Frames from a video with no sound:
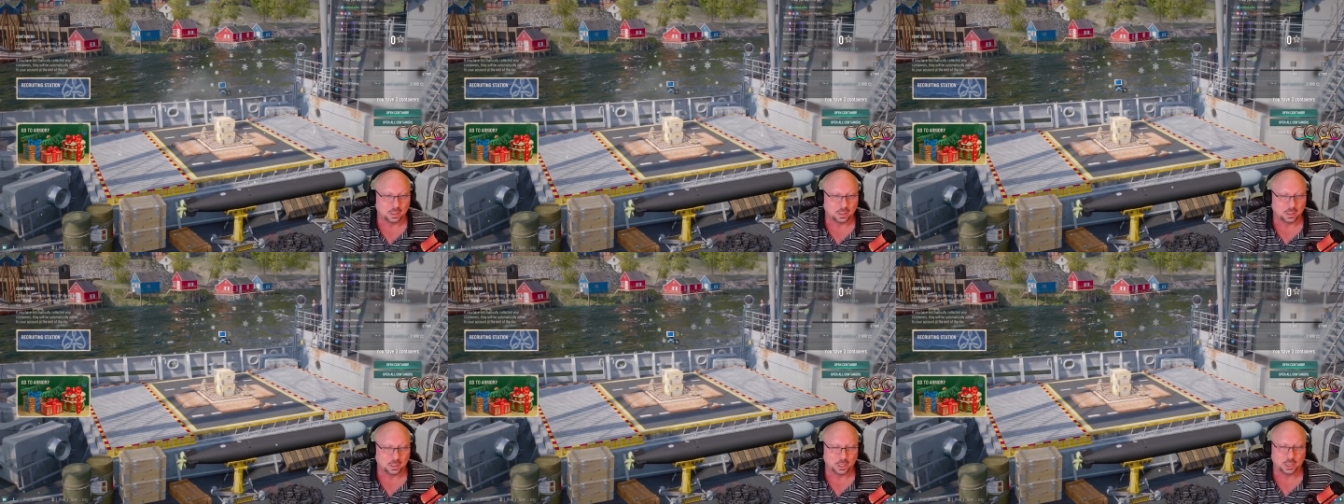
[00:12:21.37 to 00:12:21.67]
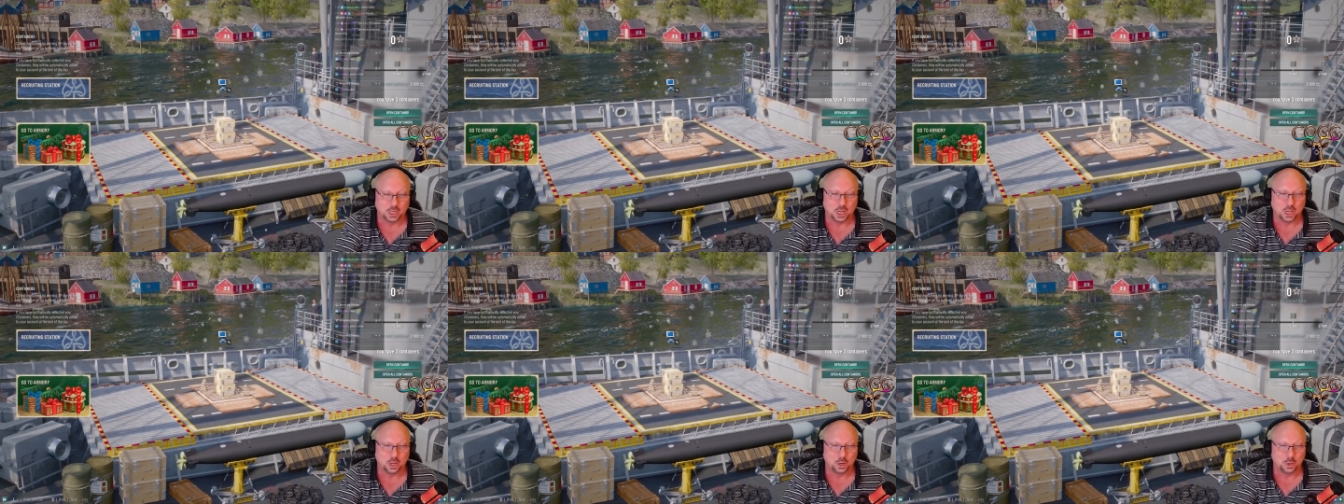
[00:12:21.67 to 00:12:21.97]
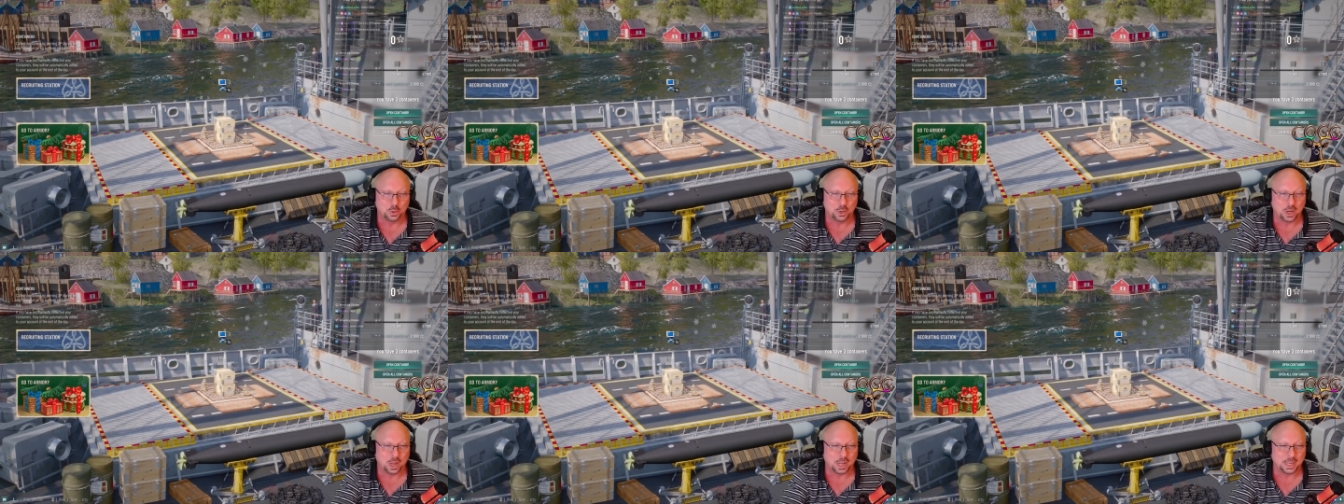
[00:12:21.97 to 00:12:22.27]
No,
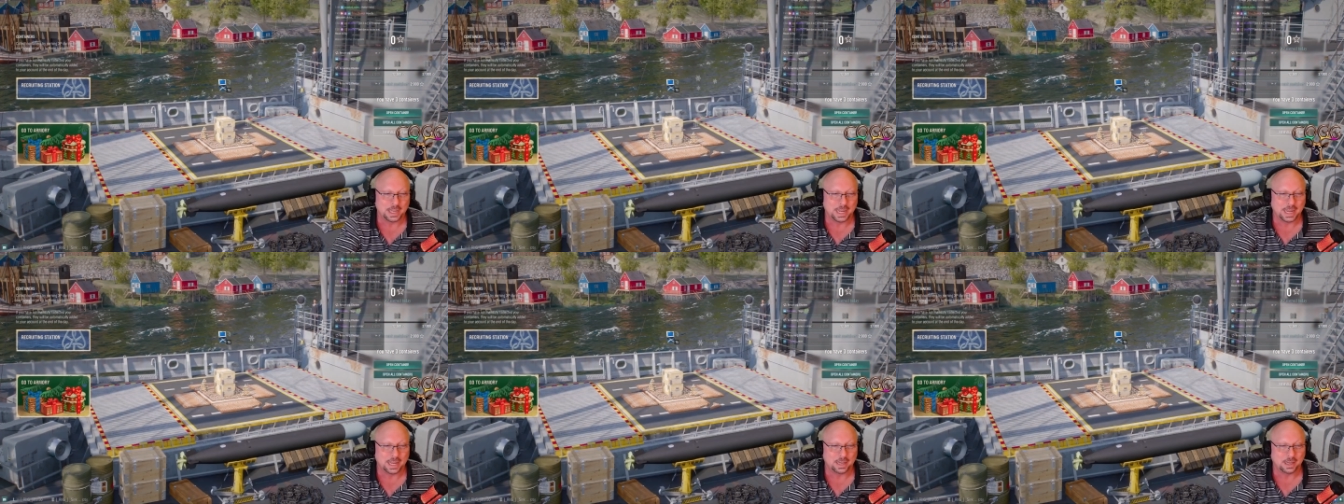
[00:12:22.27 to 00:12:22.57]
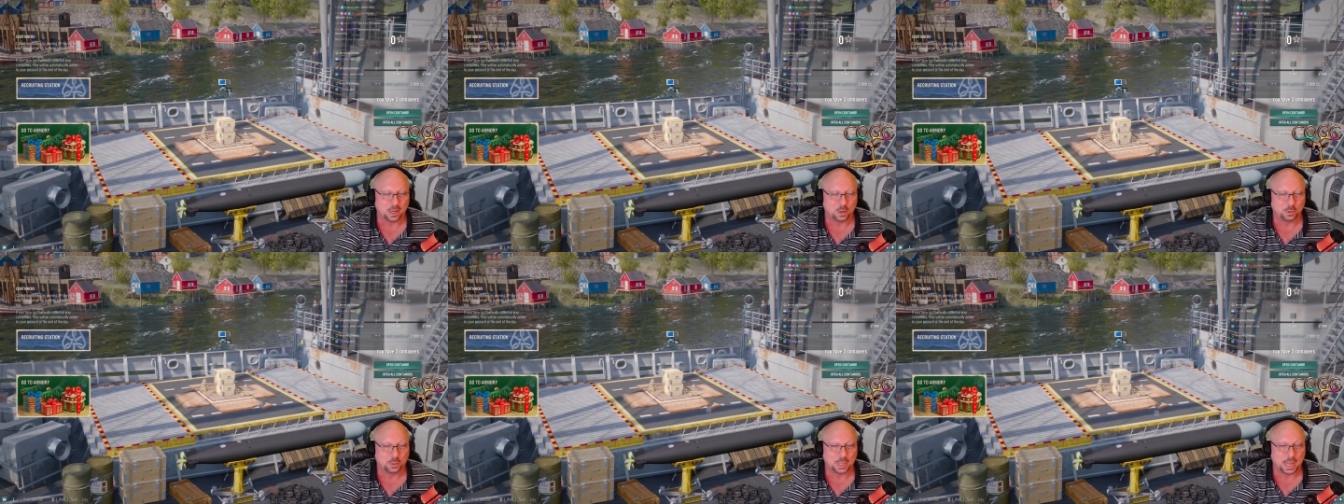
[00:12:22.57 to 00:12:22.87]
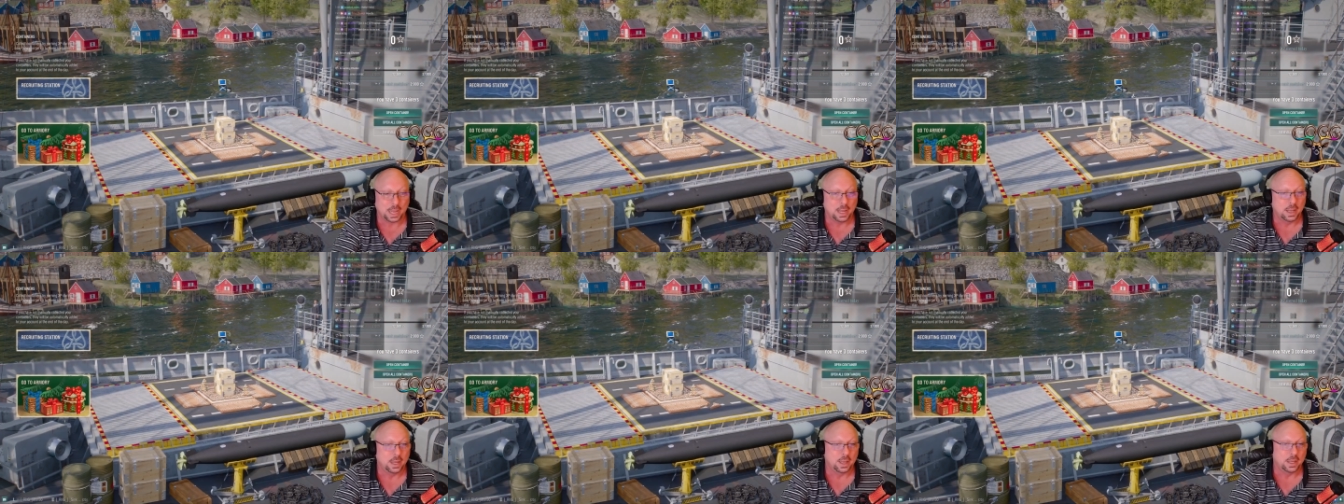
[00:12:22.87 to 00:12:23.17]
not yet. Okay.
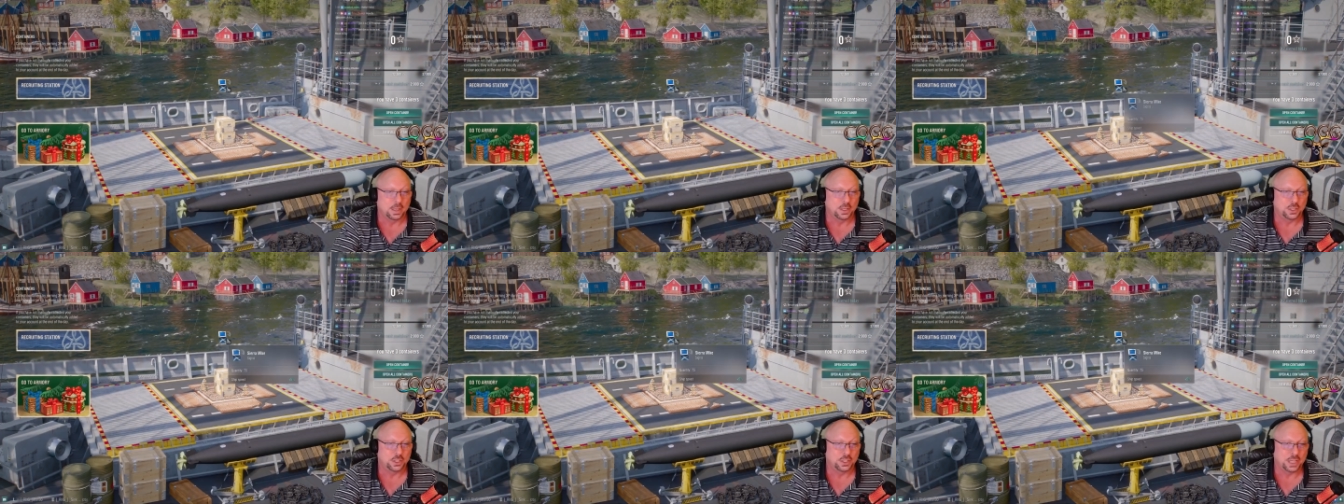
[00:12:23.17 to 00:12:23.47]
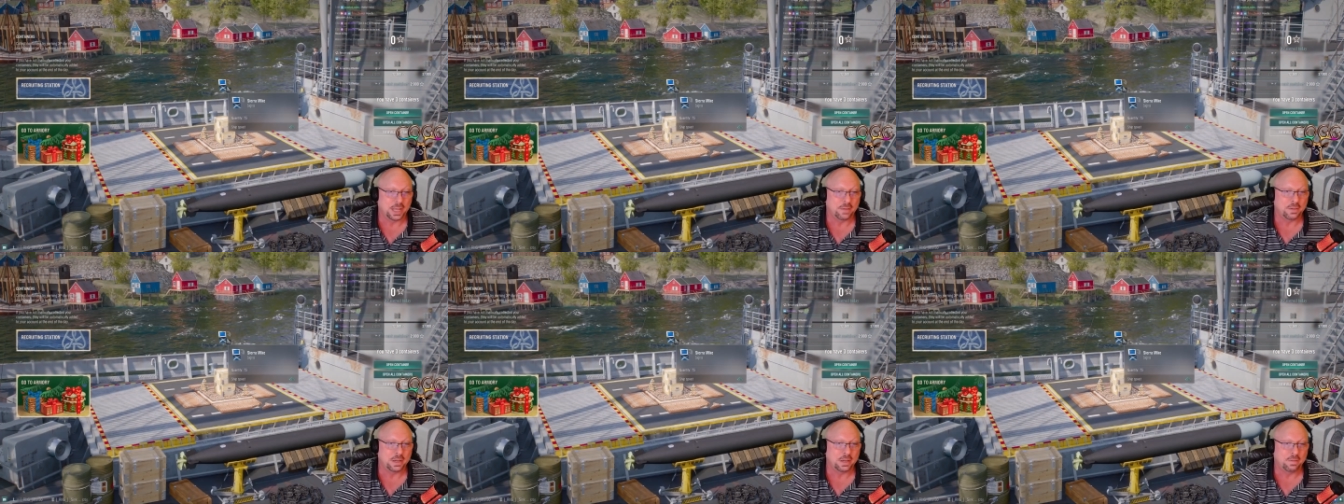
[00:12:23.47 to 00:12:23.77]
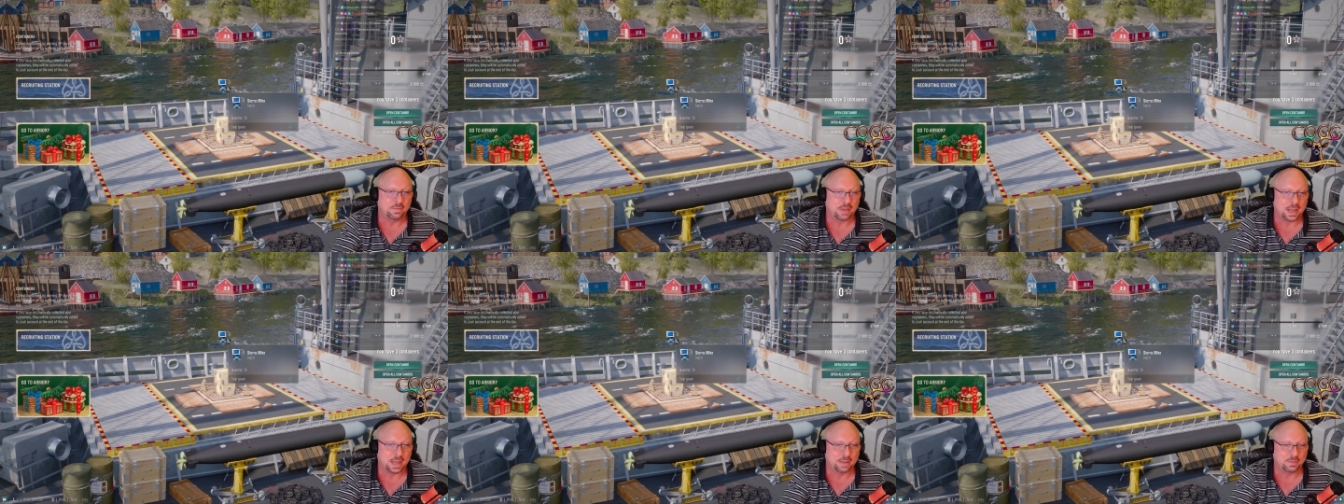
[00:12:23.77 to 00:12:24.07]

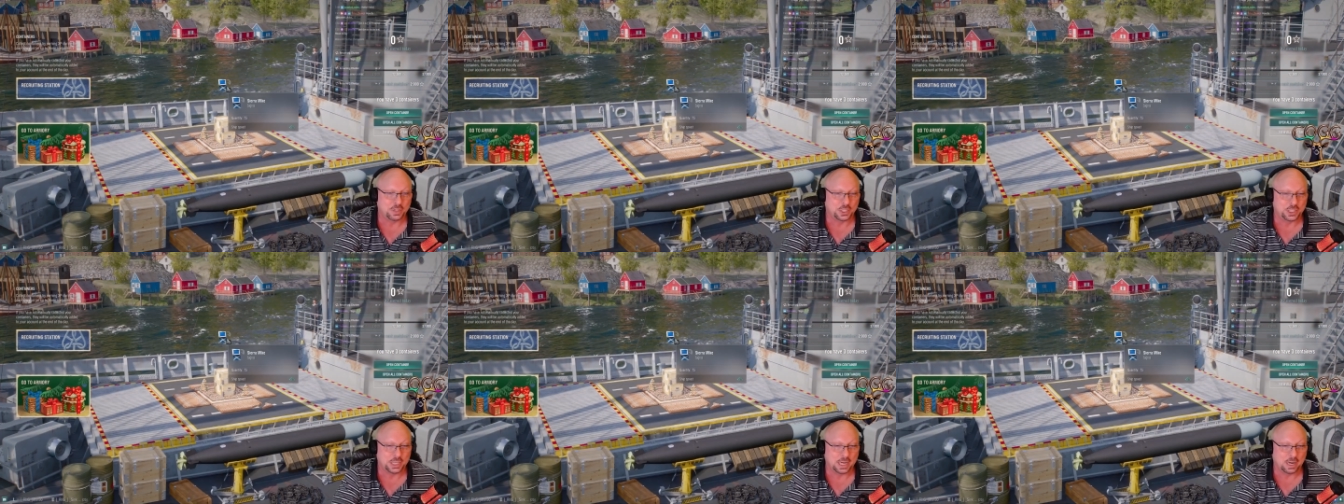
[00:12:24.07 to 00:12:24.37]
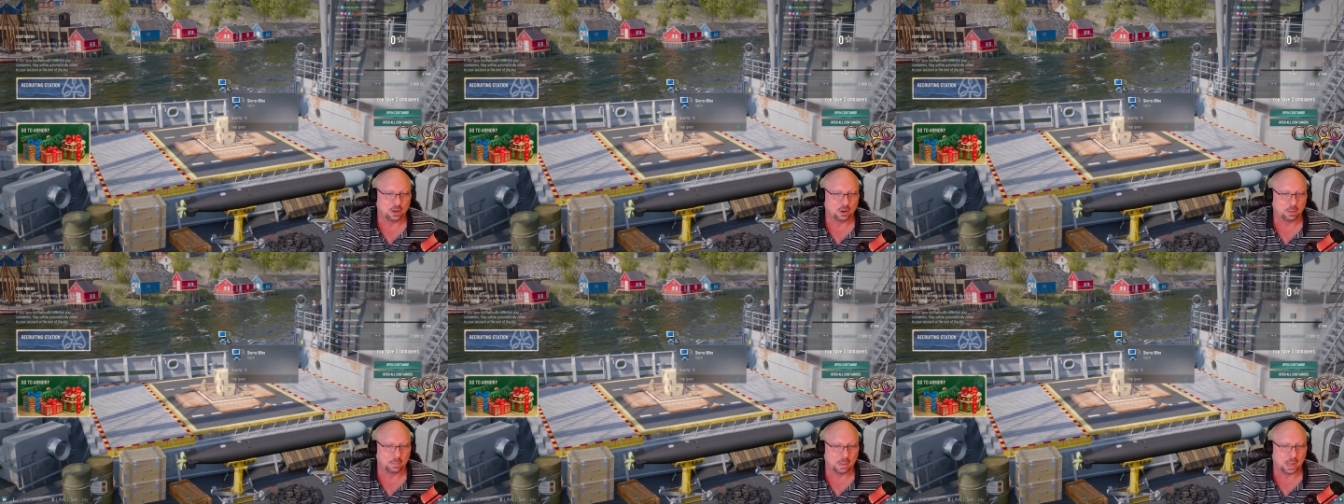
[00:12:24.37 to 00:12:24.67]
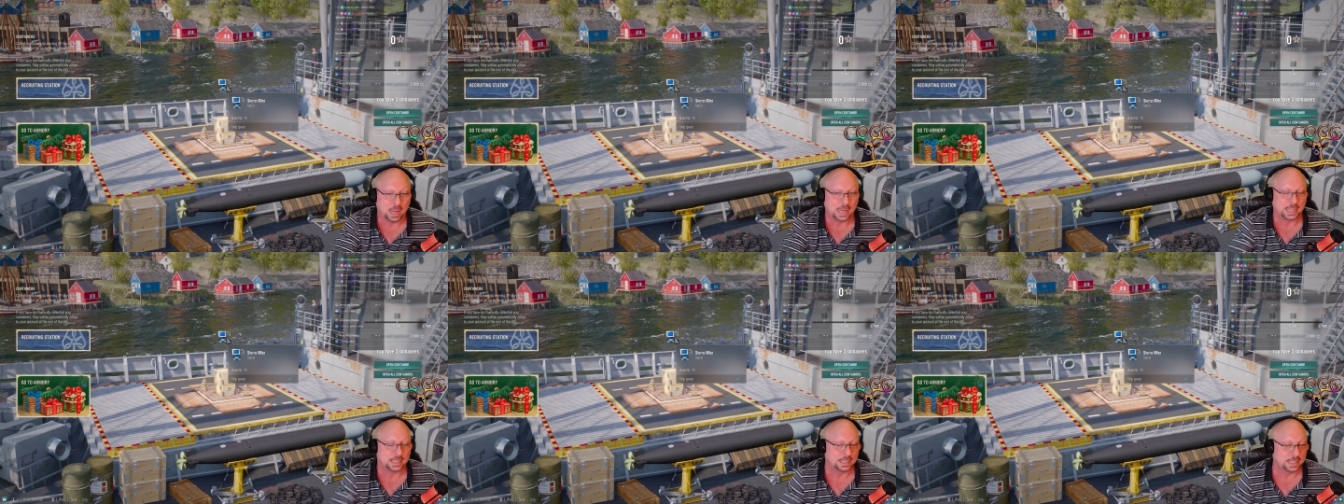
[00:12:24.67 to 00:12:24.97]
75 Sierra Mikes.